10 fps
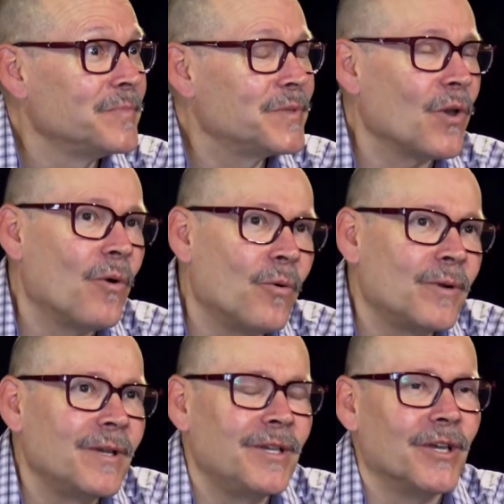
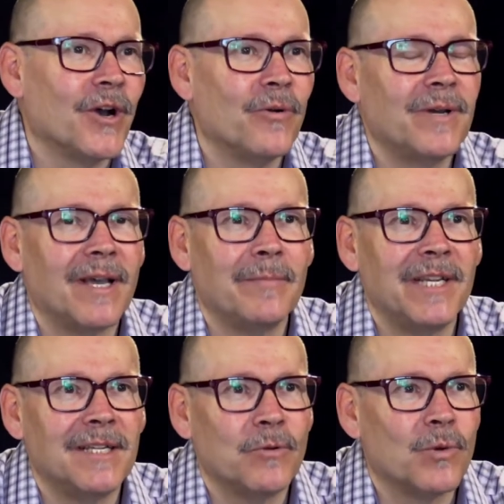So, you know, I
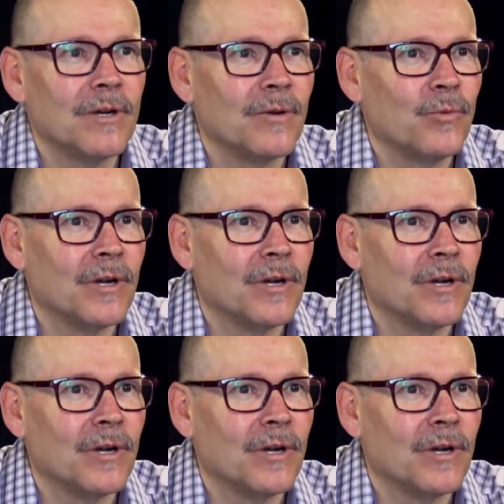mean, we're